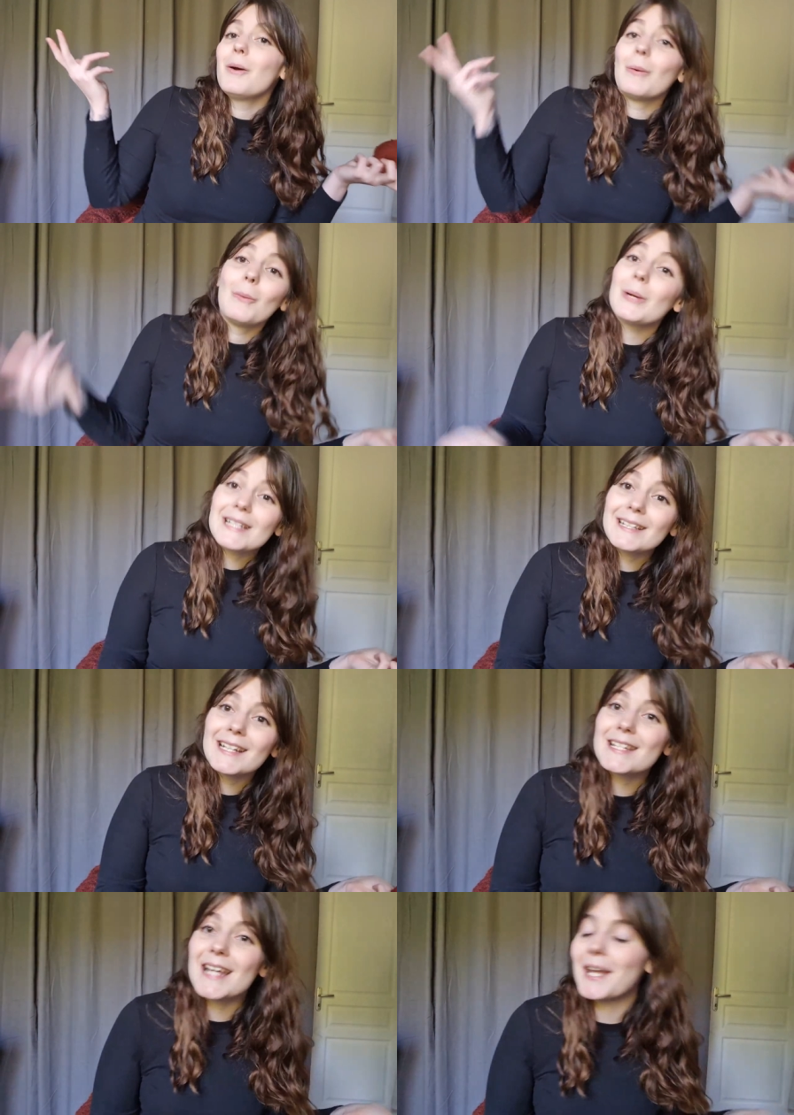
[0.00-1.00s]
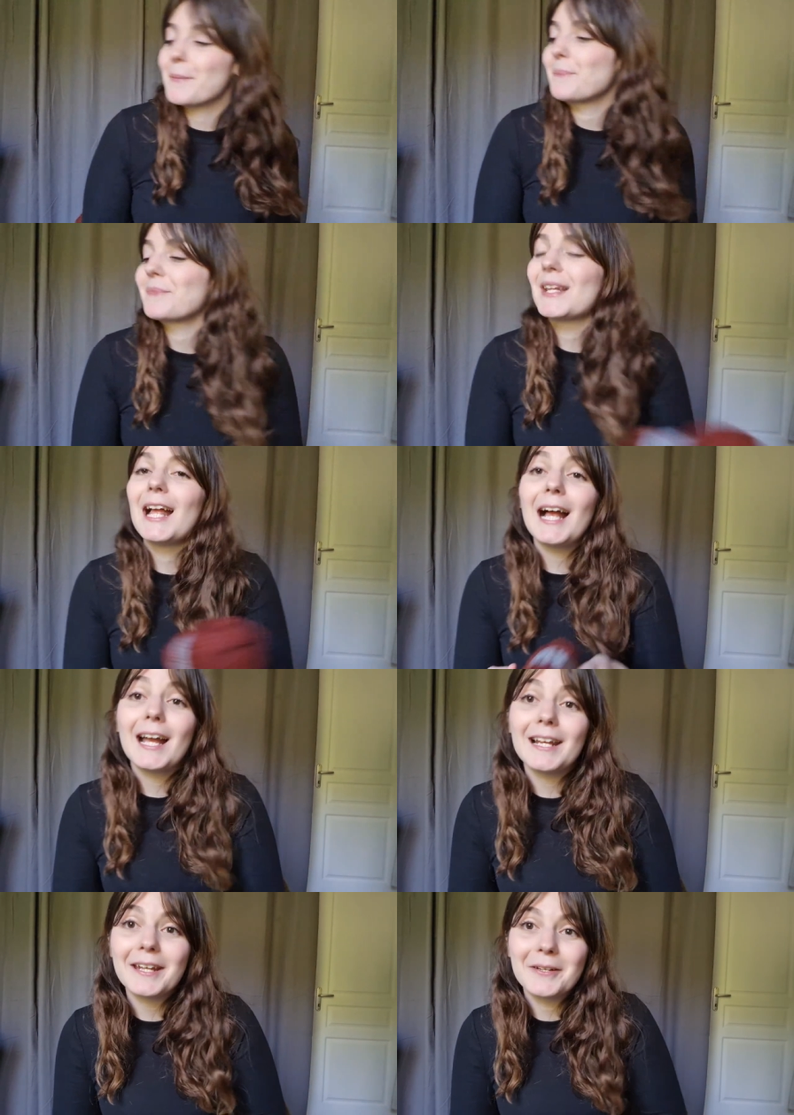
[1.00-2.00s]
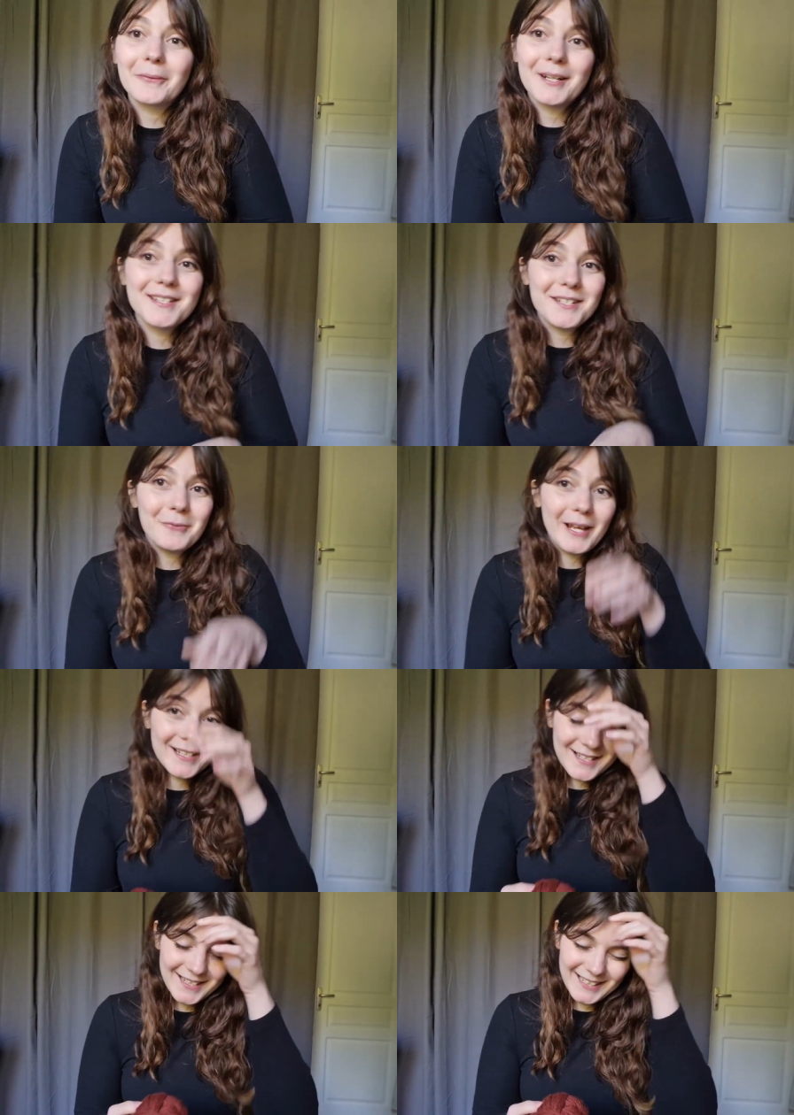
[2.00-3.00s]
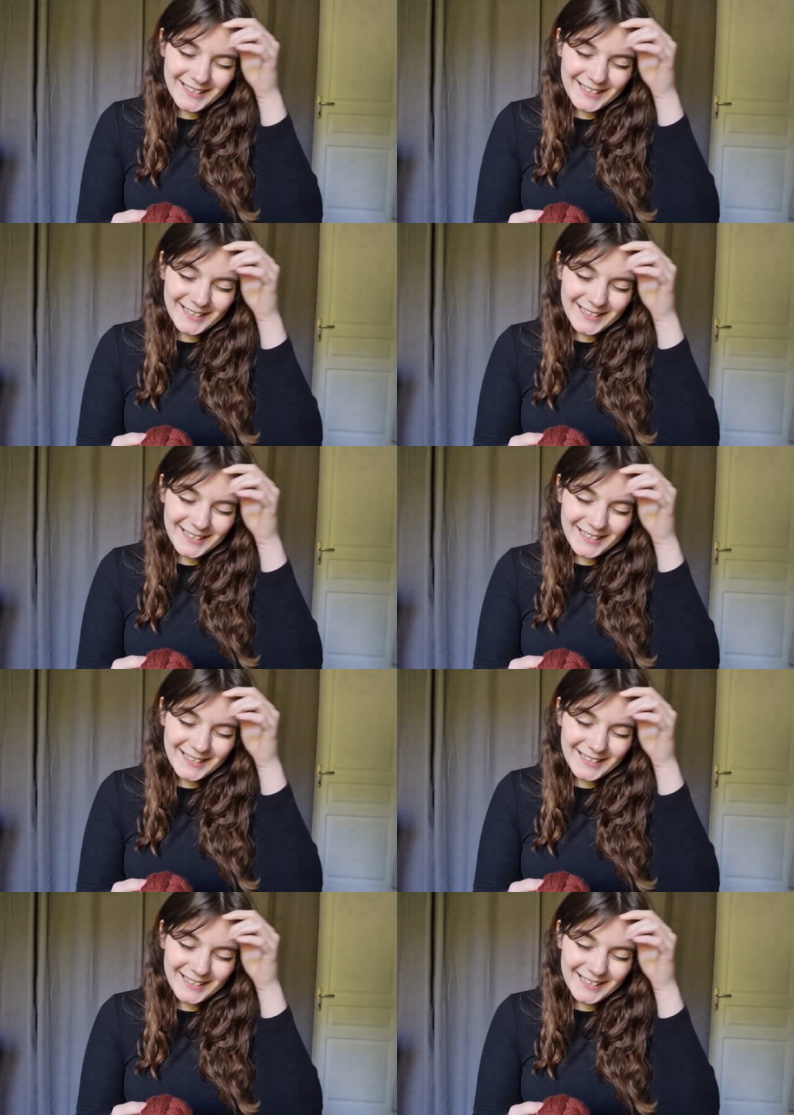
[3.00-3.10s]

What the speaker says: What can I say? I like rusty reds.